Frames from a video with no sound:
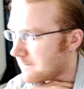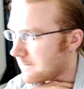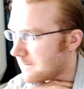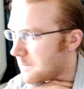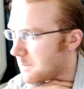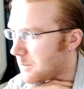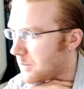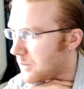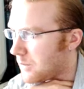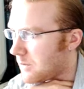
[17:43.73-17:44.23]

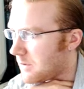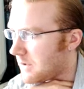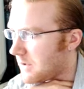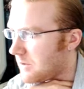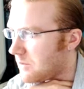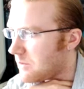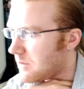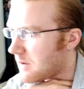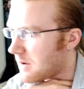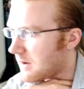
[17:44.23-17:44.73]
Boy,
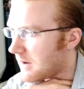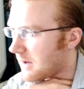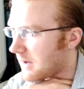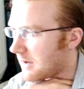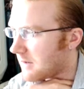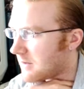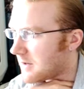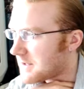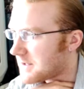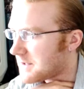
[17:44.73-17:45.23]
you are
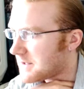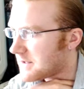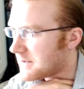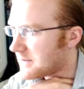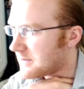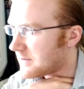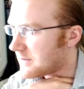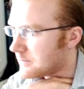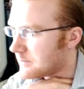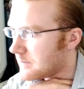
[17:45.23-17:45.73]

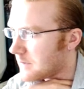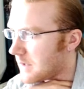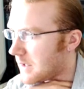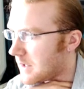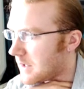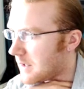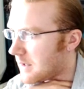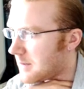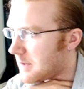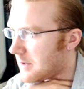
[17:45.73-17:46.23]
aggressive.
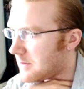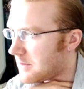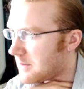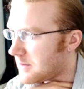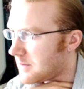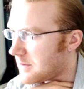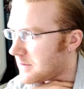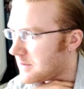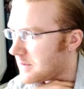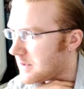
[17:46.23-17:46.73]
How do I
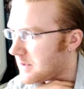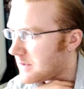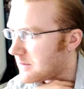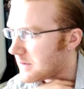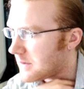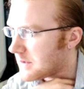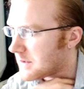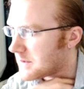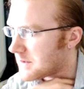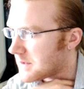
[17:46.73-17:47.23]
deal with
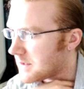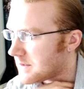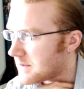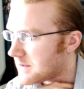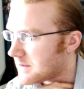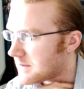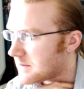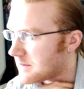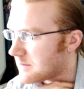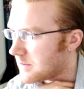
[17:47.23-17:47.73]
this?
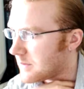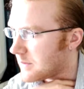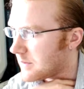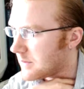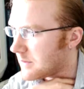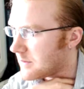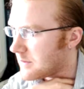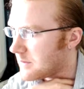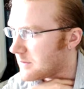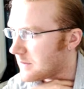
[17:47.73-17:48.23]
This? Poke
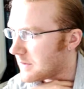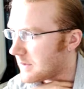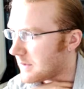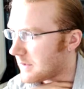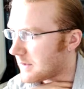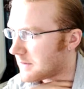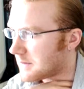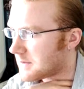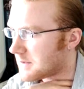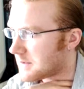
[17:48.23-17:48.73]
through? Yeah,
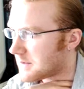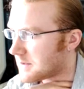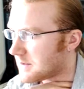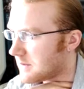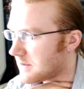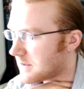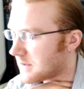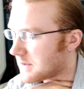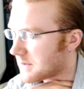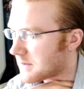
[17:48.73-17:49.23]
I'll just do
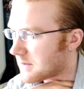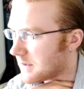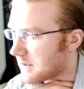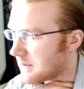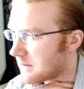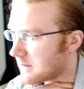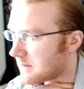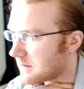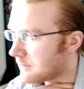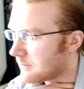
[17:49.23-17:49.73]
this, right?
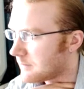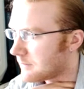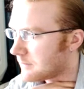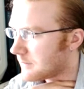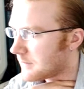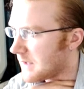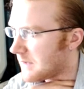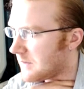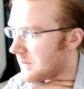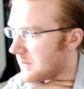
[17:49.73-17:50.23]

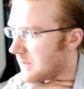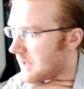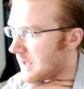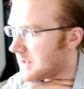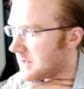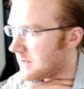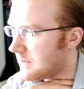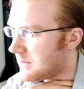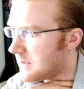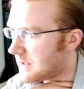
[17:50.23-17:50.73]
If you then
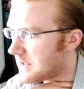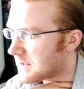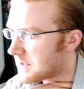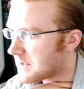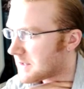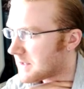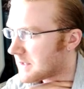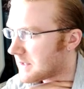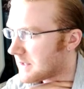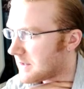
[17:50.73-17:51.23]
do this,
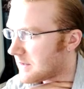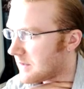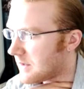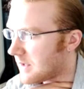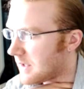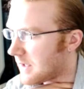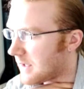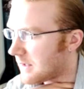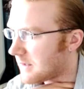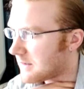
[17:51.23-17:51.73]
then I do
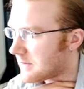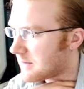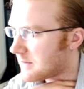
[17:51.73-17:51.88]
that.